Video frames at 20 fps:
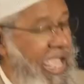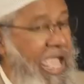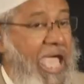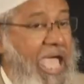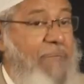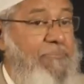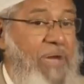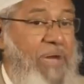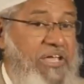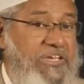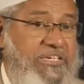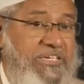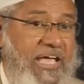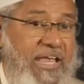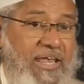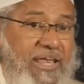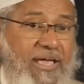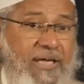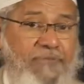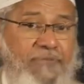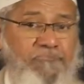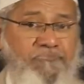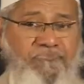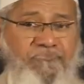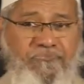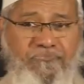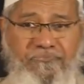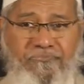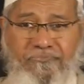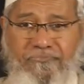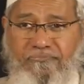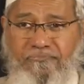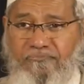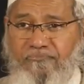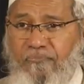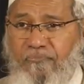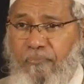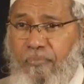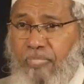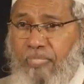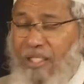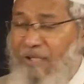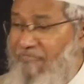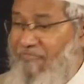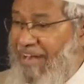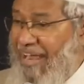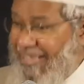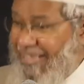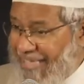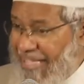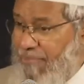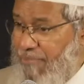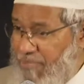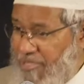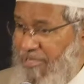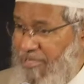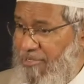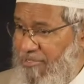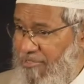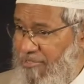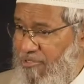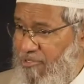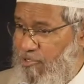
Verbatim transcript: And mashallah, when I came here